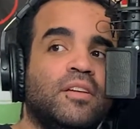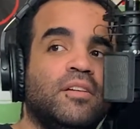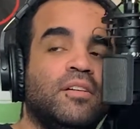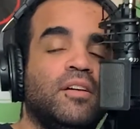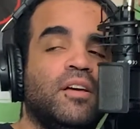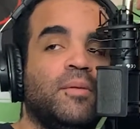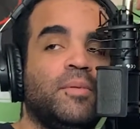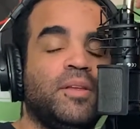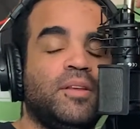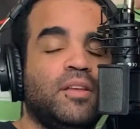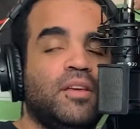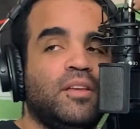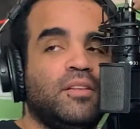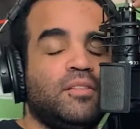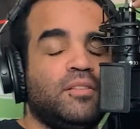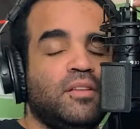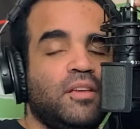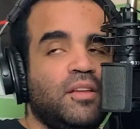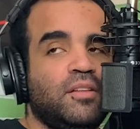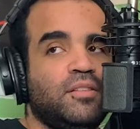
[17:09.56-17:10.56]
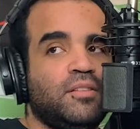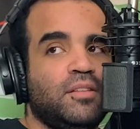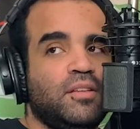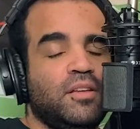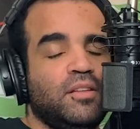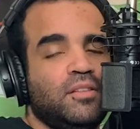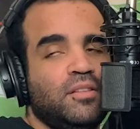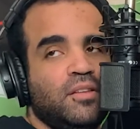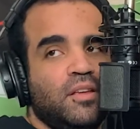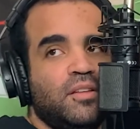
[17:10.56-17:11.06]
I mean, it's
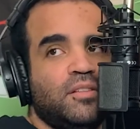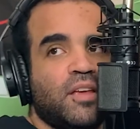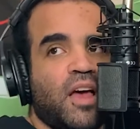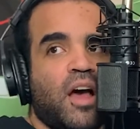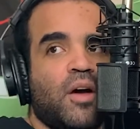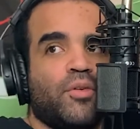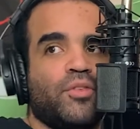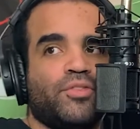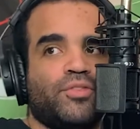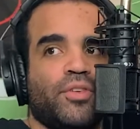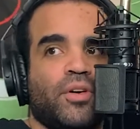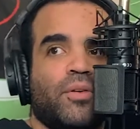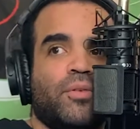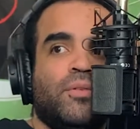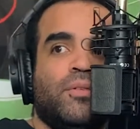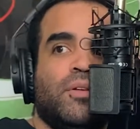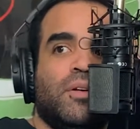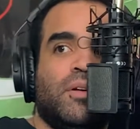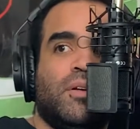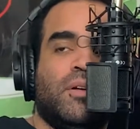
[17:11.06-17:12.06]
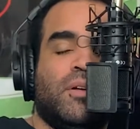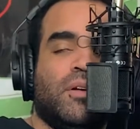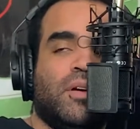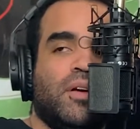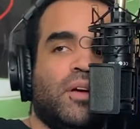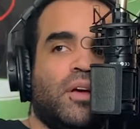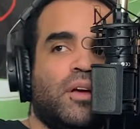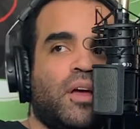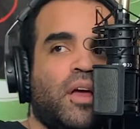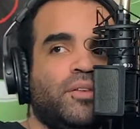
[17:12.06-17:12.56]
our show. You know,
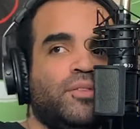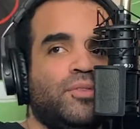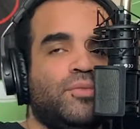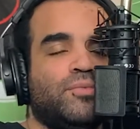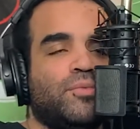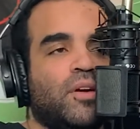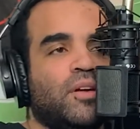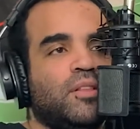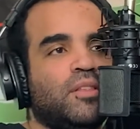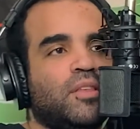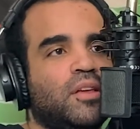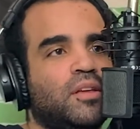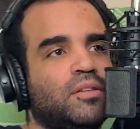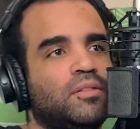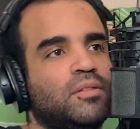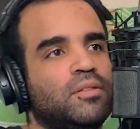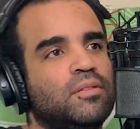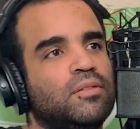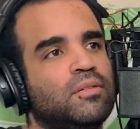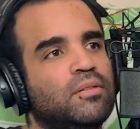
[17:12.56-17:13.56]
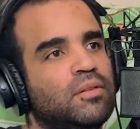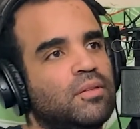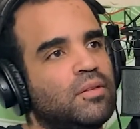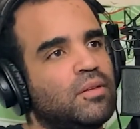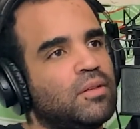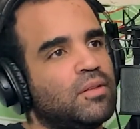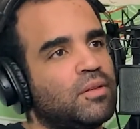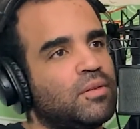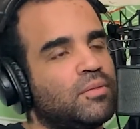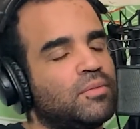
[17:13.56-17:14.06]
I do run things.
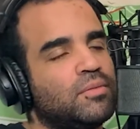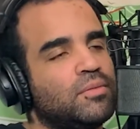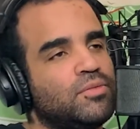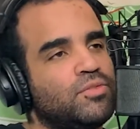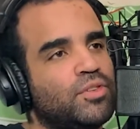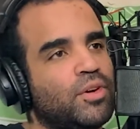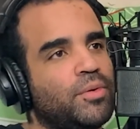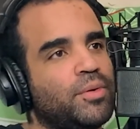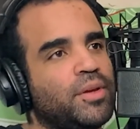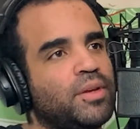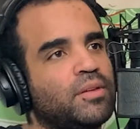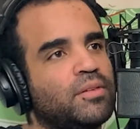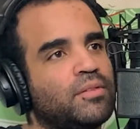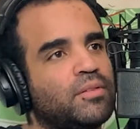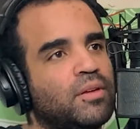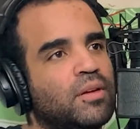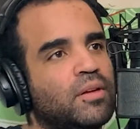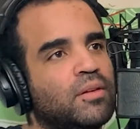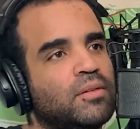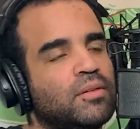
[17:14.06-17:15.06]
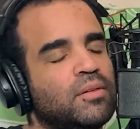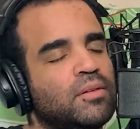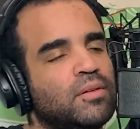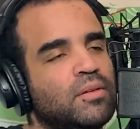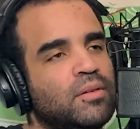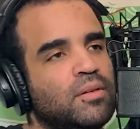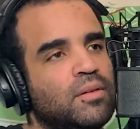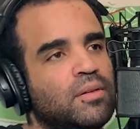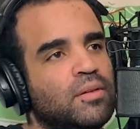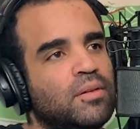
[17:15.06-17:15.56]
Although Joey is,
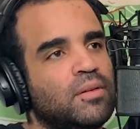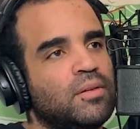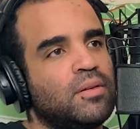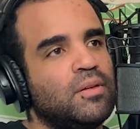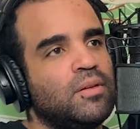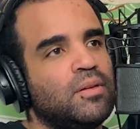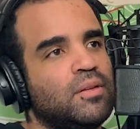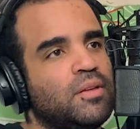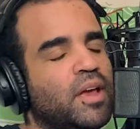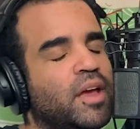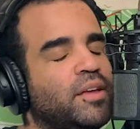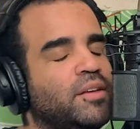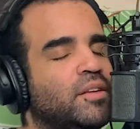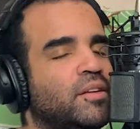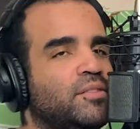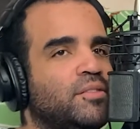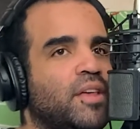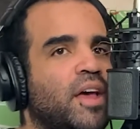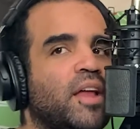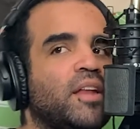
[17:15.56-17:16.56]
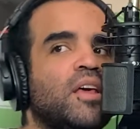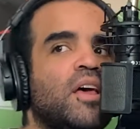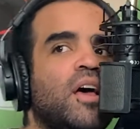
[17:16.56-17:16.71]
yeah, he does that.